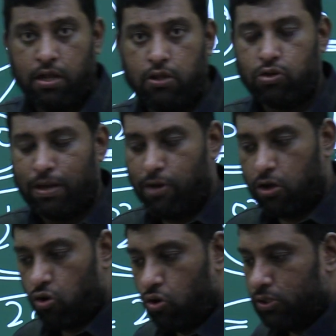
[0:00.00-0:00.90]
you come
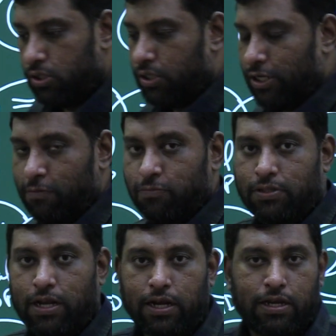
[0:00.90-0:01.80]
across terms
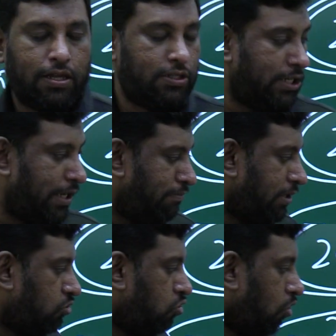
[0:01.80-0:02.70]
that GDP
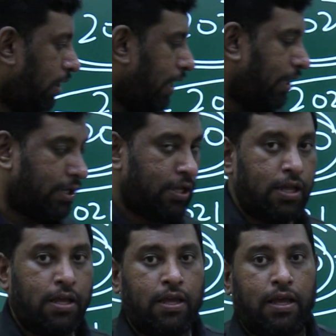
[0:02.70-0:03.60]
is growing at
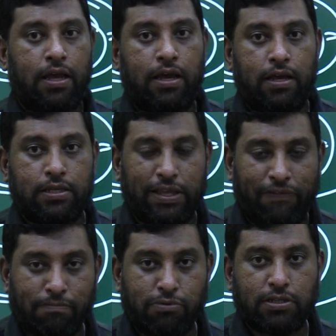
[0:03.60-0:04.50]

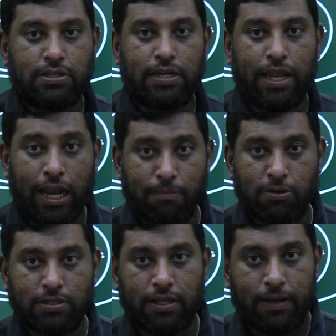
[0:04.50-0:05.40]
7%,
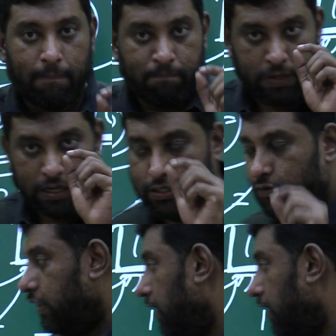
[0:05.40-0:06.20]
8%, that is with